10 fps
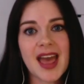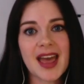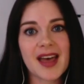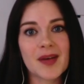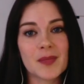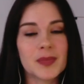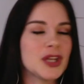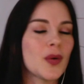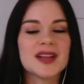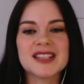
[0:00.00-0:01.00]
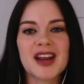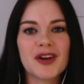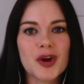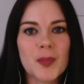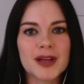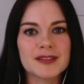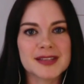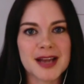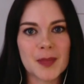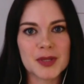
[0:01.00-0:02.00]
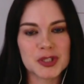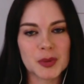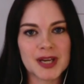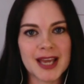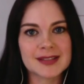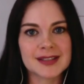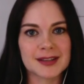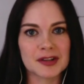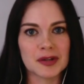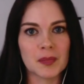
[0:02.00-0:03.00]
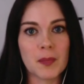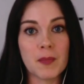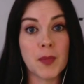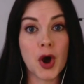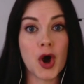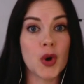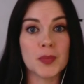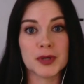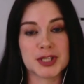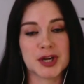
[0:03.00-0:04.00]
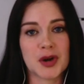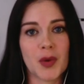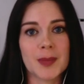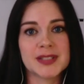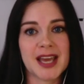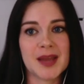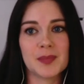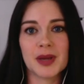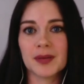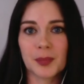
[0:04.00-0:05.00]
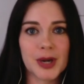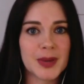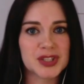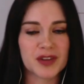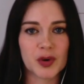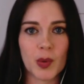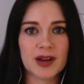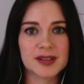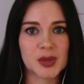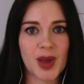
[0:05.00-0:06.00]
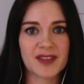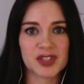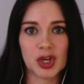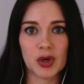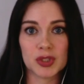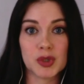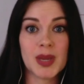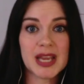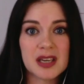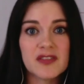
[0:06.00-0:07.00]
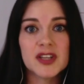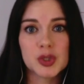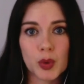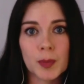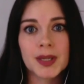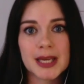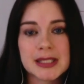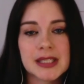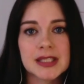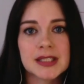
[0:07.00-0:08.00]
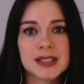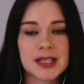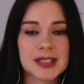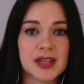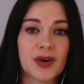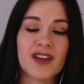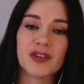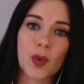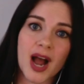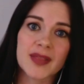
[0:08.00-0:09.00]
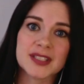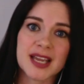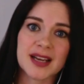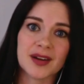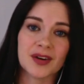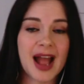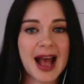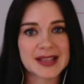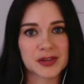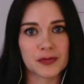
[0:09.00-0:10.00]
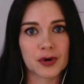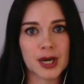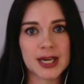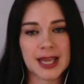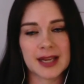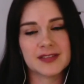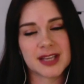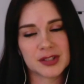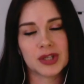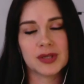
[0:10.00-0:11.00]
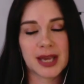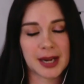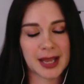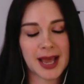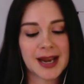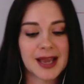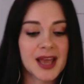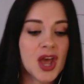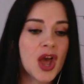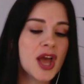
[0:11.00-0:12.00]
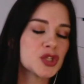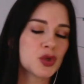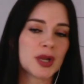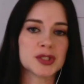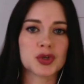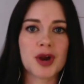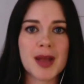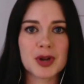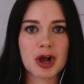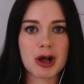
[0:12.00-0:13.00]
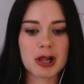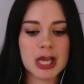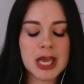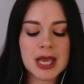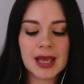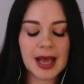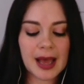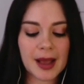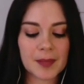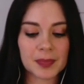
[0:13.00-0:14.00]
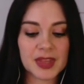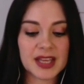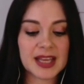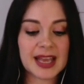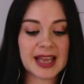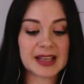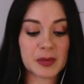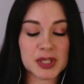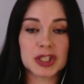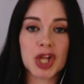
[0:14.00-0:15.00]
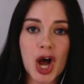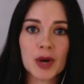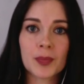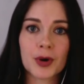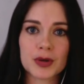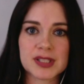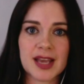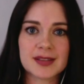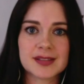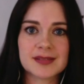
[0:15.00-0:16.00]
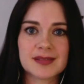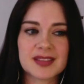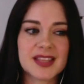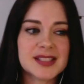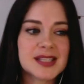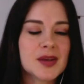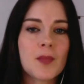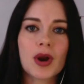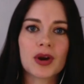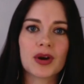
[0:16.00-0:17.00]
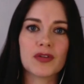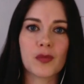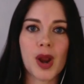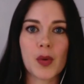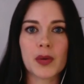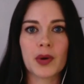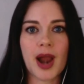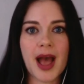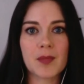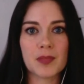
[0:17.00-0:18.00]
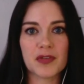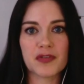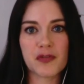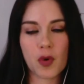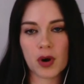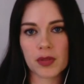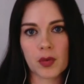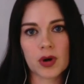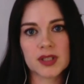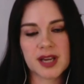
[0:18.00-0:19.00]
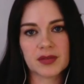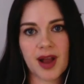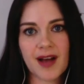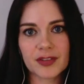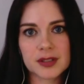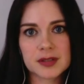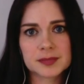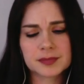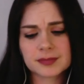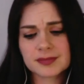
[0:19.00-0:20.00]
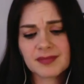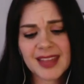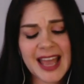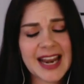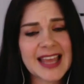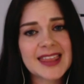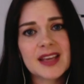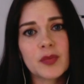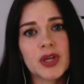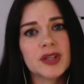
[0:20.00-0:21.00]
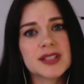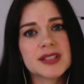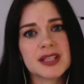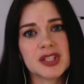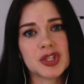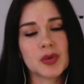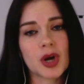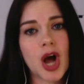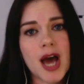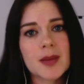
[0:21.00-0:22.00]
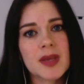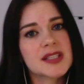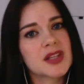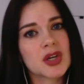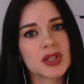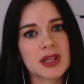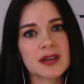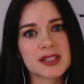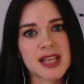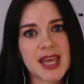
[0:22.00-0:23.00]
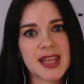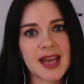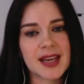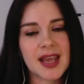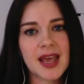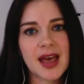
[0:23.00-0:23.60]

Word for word: And, you know, Ontario bundles it up into a nice little bow and puts it on a website, but pretty much everywhere else you have to go to individual places and either FOI the data or ask for it and get it sent to you, yada, yada, yada, transcribe it all. It was a long process. This is a marker of where we were at before the world unraveled. And I think when you're listening to economists, they'll say that